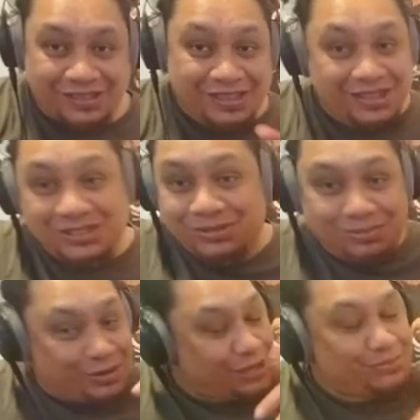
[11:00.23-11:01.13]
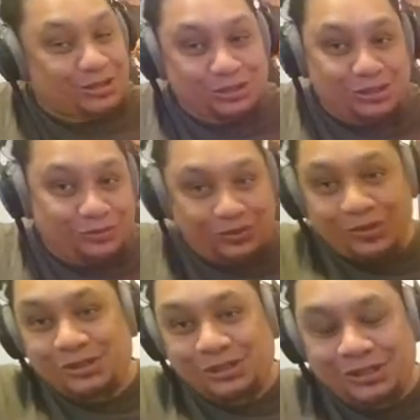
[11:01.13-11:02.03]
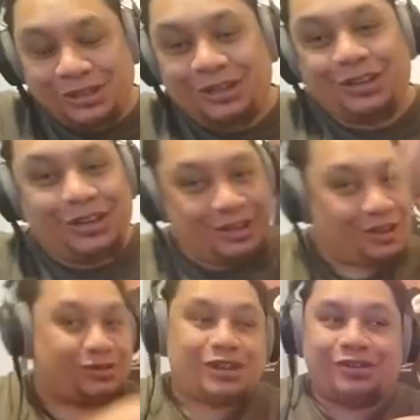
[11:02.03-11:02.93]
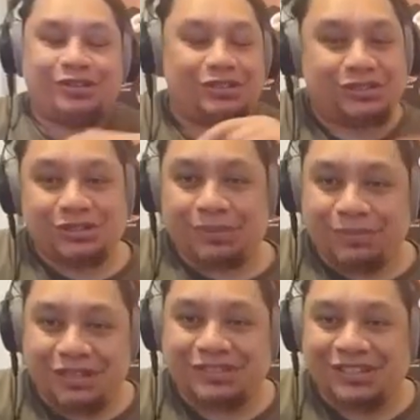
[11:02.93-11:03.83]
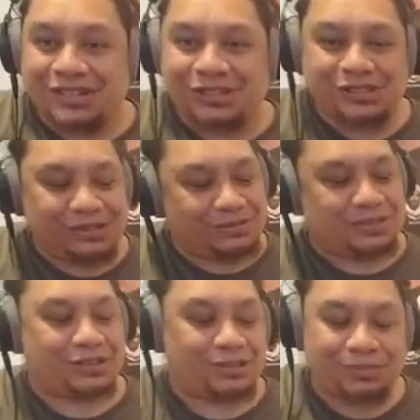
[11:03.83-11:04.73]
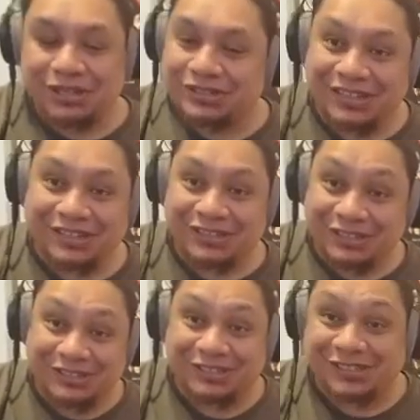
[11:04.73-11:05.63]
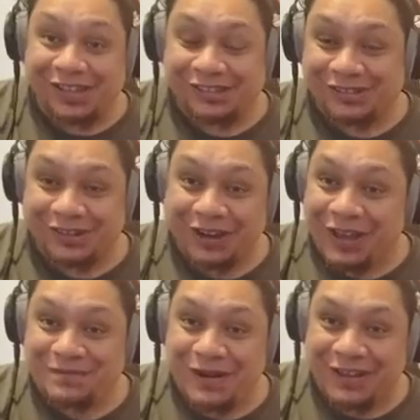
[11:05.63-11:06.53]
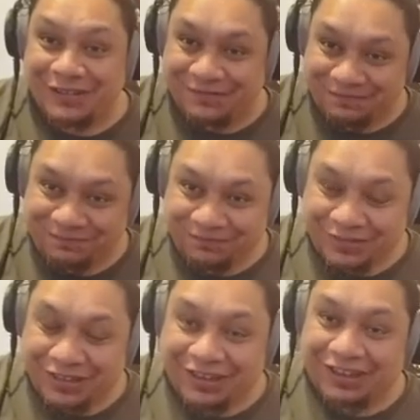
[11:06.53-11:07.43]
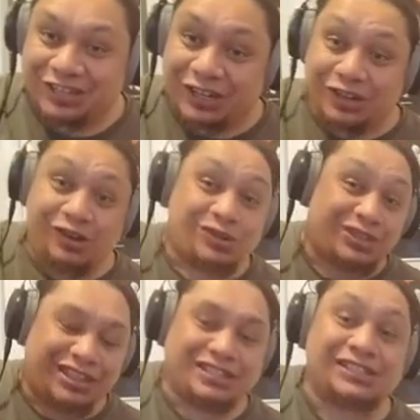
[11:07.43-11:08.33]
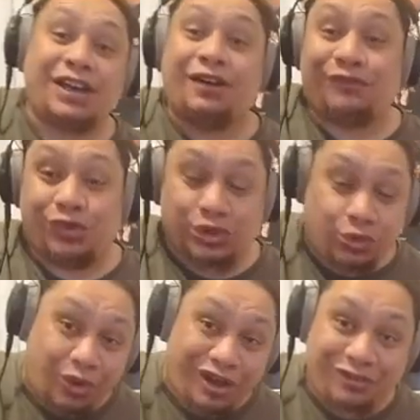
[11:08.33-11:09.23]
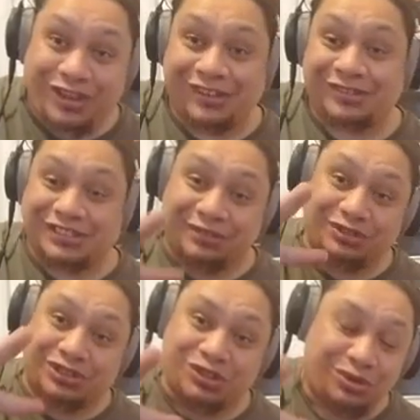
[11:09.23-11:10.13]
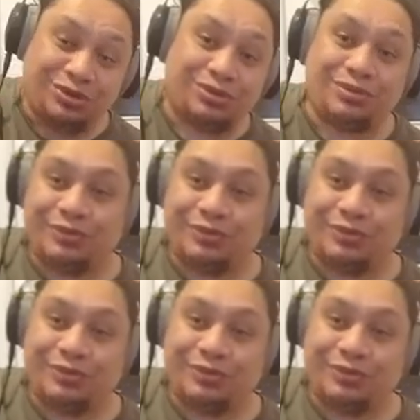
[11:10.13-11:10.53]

that's pretty much the verse. Now we're going into the B section, and the B section just starts on an A minor. And you're going to hold this for 12 counts, so for two